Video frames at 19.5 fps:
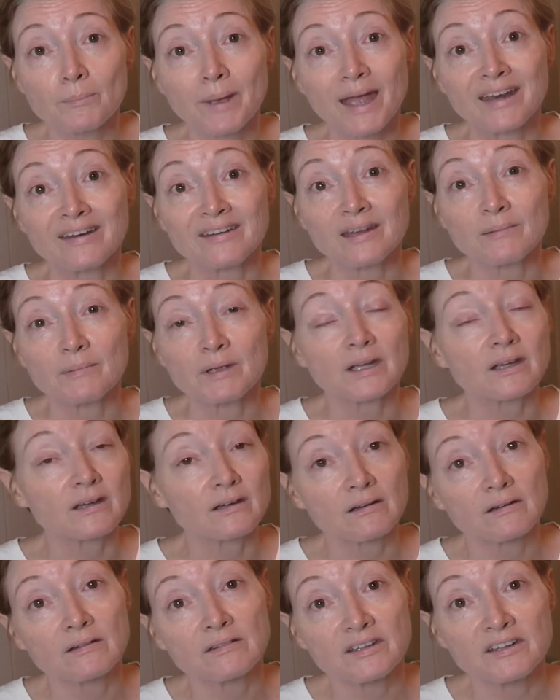pandemic,
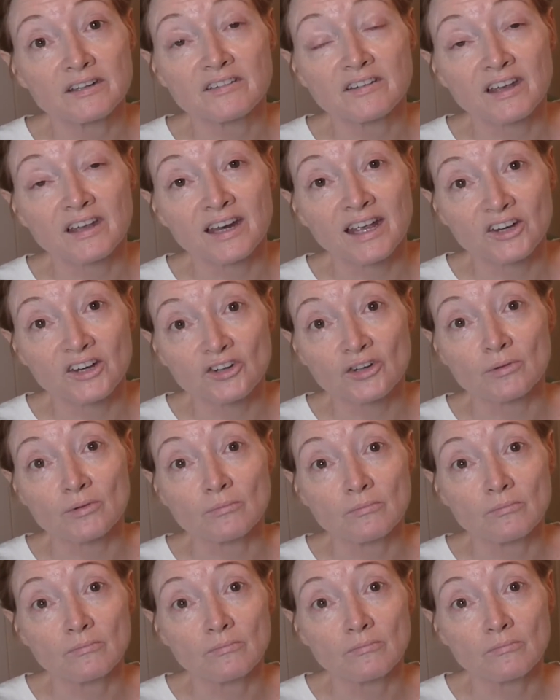the disconnection
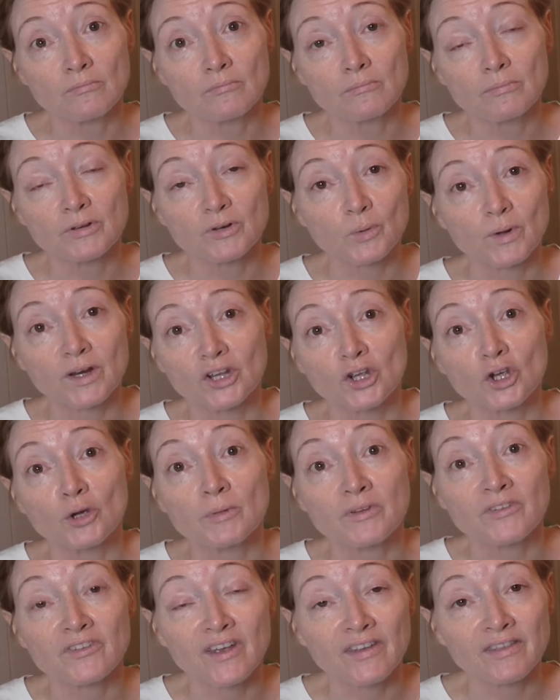between
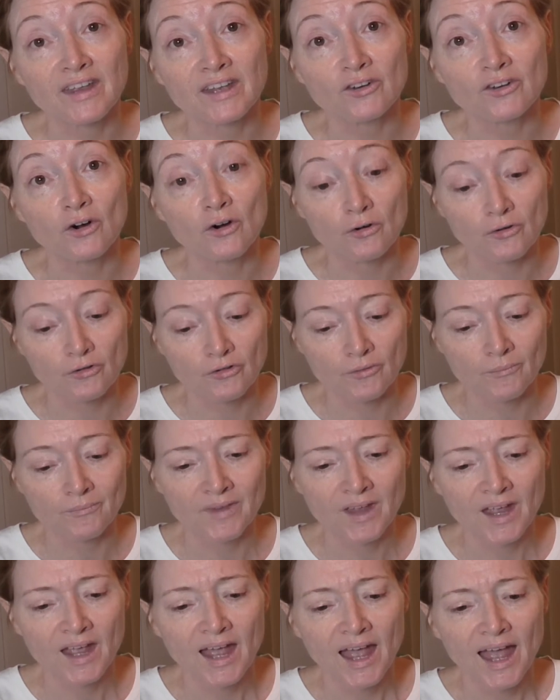humans and their dogs.
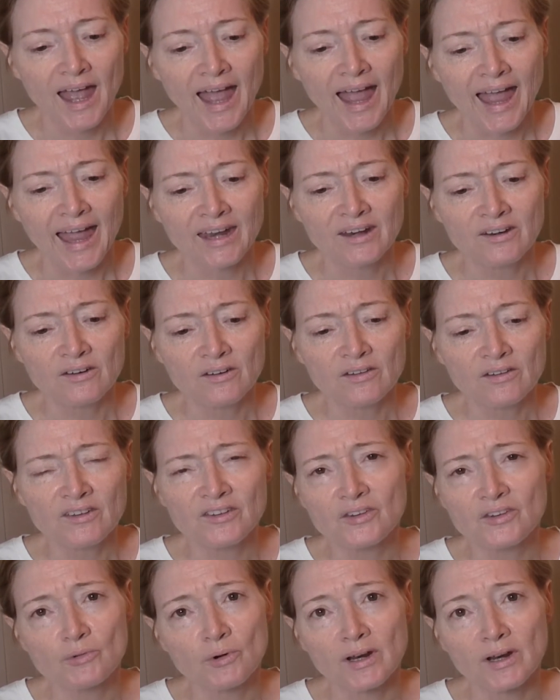And
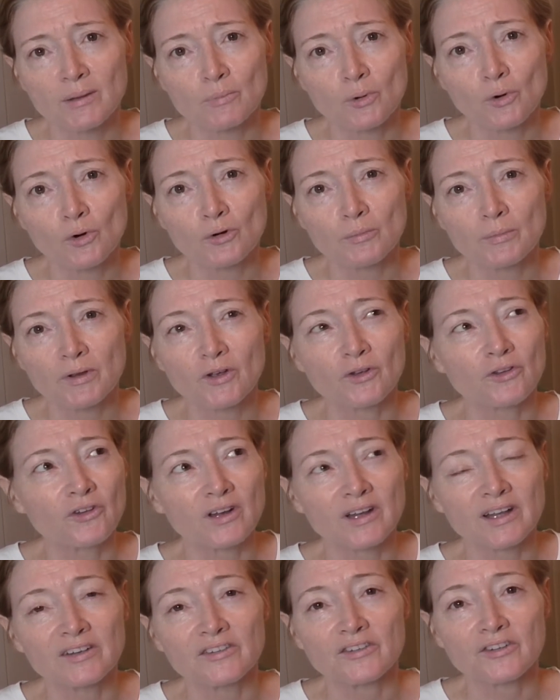this is really important because
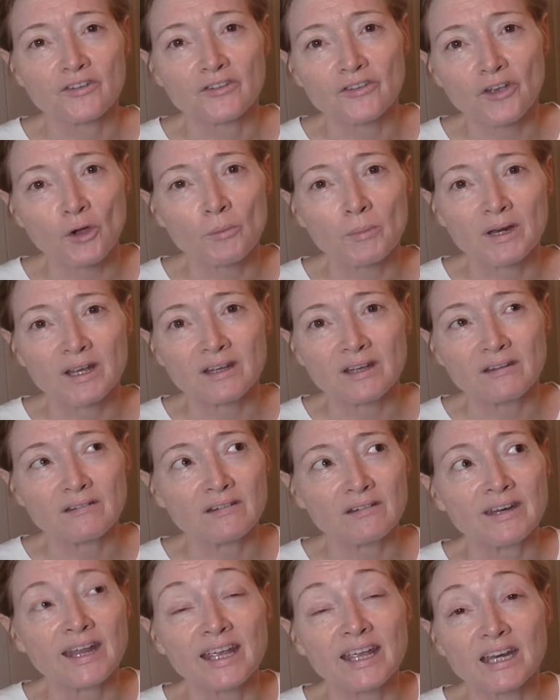it leads to so many
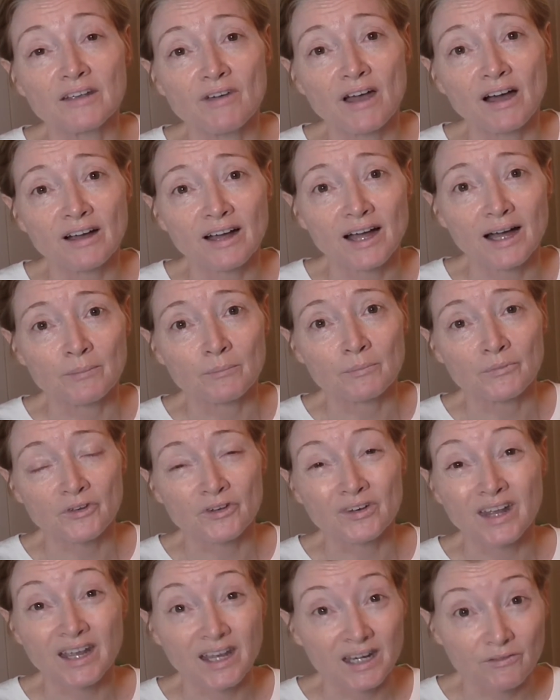negative outcomes
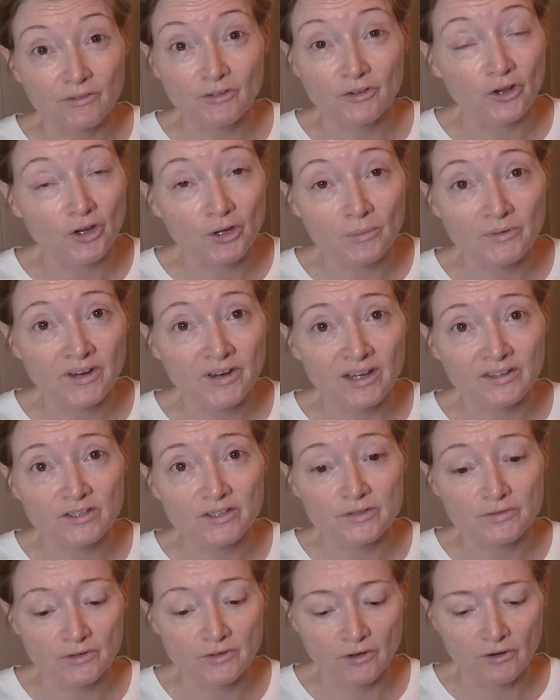and negative
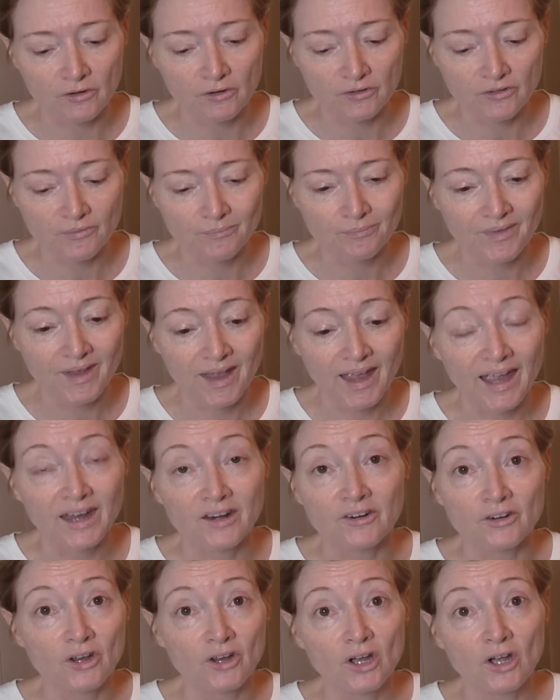circumstances for dogs.
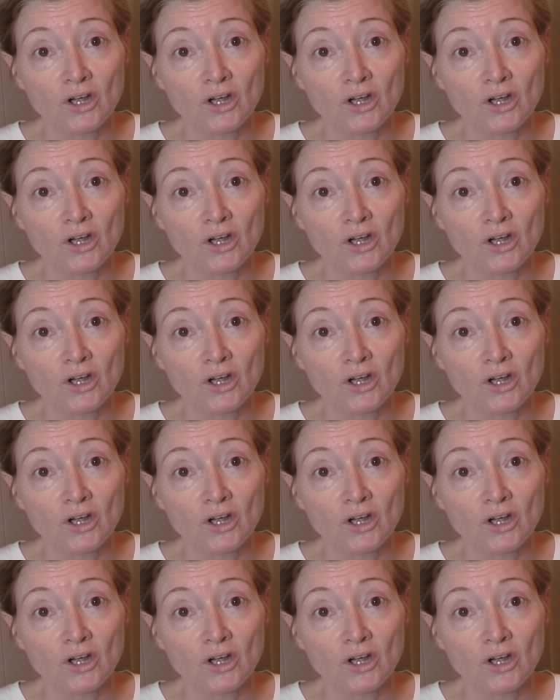And